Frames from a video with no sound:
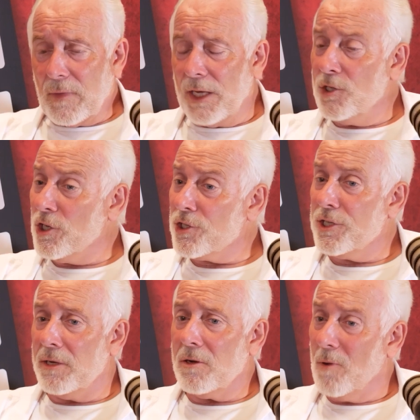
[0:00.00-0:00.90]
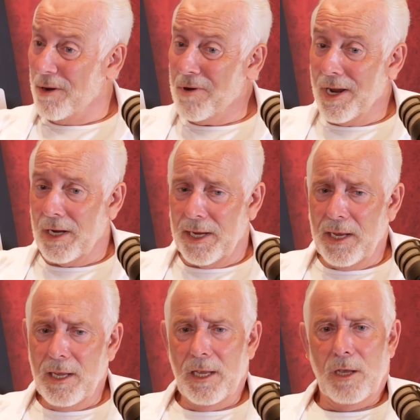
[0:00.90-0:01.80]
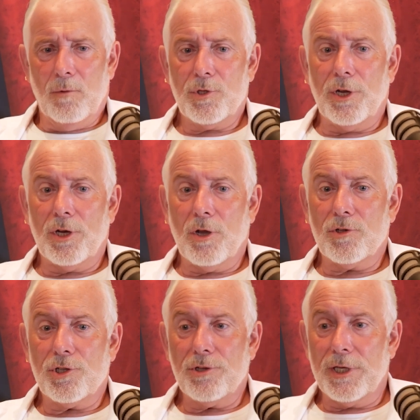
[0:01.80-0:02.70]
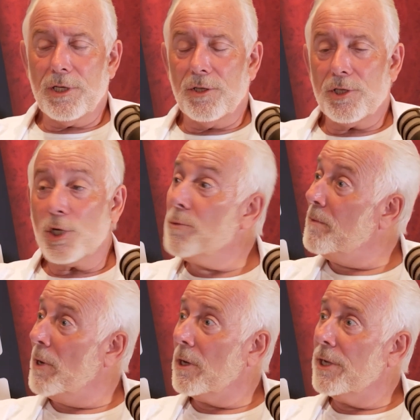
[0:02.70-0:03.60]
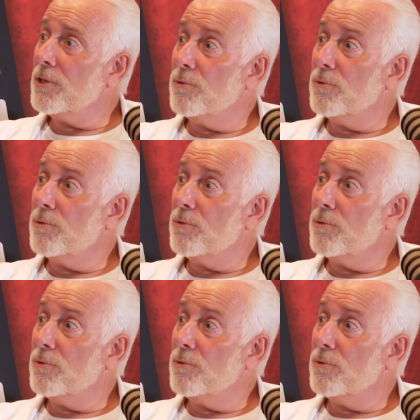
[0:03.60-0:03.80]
And Justin, quite rightly, was going to concentrate on the supermarkets,